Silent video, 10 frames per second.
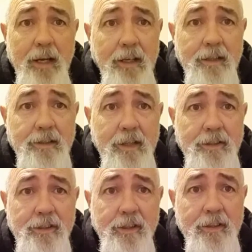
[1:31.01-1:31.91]
any
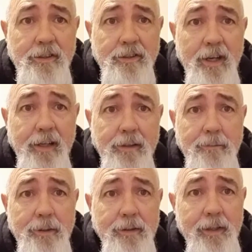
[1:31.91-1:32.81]
attention to this channel,
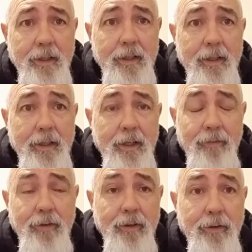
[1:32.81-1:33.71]
but
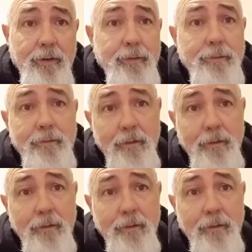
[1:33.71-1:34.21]
if you do,